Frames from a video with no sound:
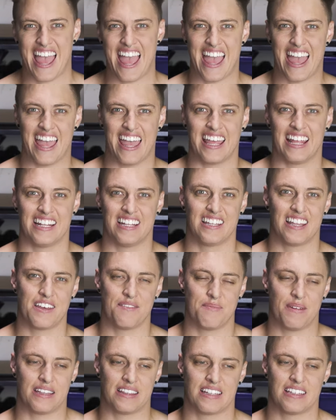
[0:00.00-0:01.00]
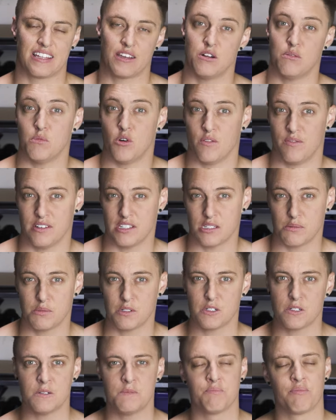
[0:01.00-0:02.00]
and that meant that they were more
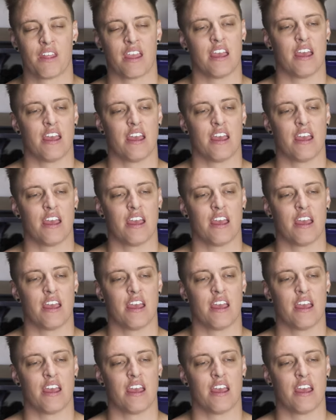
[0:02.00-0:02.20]
visible,